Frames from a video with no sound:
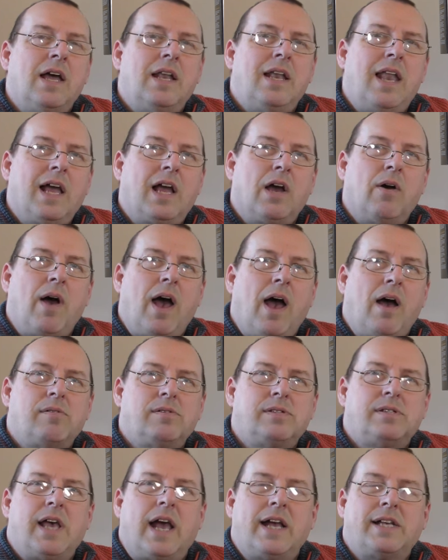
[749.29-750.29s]
Lego
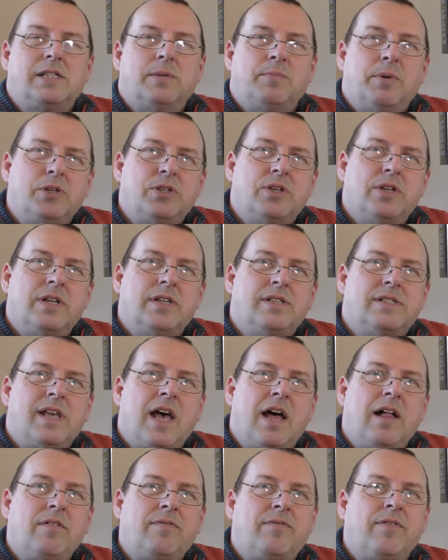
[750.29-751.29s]
house exhibition
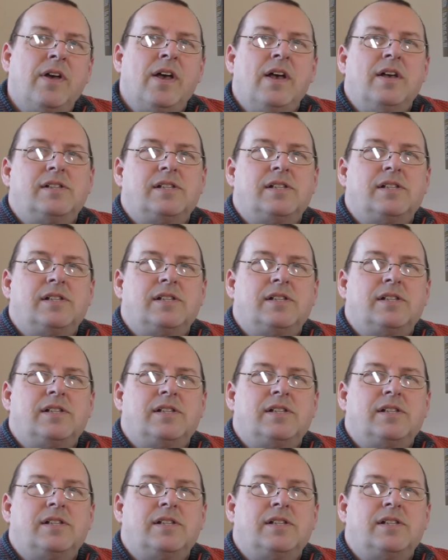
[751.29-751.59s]
itself.